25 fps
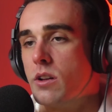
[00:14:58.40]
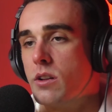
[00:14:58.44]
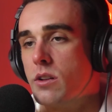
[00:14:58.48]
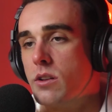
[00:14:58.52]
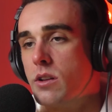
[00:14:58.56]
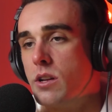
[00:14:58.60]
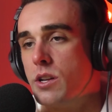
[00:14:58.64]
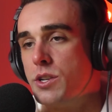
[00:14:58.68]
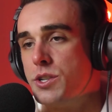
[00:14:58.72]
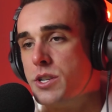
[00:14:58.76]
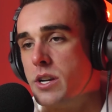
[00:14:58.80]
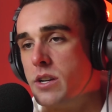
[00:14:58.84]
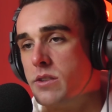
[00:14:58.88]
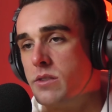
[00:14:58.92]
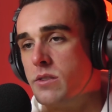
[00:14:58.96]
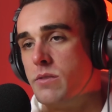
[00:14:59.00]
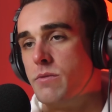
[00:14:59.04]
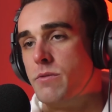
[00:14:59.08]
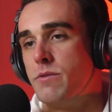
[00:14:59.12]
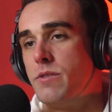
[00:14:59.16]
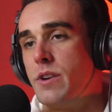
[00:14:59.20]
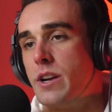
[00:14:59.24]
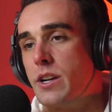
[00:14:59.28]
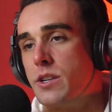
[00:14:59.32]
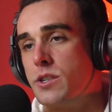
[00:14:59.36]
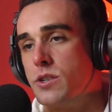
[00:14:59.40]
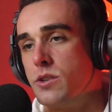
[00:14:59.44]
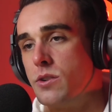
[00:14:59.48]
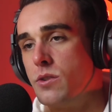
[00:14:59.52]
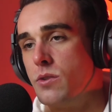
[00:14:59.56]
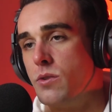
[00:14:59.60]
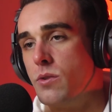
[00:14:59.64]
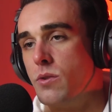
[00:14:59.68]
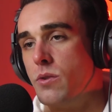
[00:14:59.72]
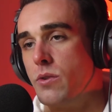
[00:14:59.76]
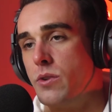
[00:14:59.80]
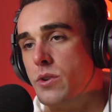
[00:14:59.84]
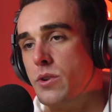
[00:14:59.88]
a chest infection
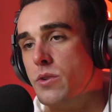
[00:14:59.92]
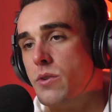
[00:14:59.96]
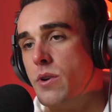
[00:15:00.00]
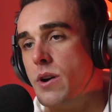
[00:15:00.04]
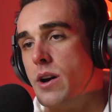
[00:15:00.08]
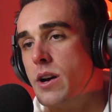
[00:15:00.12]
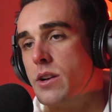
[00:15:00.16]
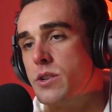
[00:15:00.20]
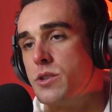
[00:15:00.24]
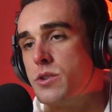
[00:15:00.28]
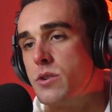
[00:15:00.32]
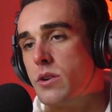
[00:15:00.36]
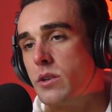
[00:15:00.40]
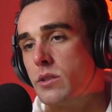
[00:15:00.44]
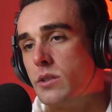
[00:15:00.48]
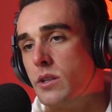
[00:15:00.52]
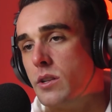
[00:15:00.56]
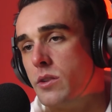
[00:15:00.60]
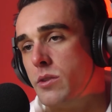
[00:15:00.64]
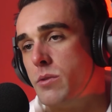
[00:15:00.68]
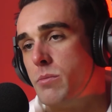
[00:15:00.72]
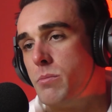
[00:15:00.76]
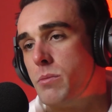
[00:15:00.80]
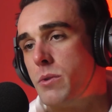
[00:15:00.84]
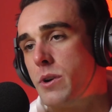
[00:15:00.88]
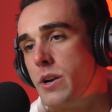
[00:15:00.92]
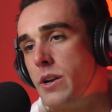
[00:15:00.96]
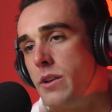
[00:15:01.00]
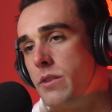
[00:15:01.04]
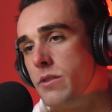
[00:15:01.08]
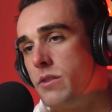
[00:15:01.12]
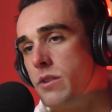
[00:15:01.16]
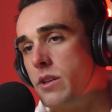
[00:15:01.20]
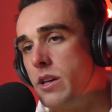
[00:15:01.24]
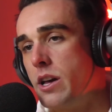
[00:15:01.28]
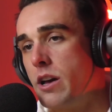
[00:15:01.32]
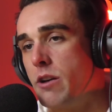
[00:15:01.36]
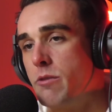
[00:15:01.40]
or you are struggling to breathe,
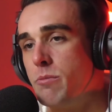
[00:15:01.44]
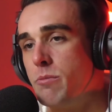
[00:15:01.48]
do you have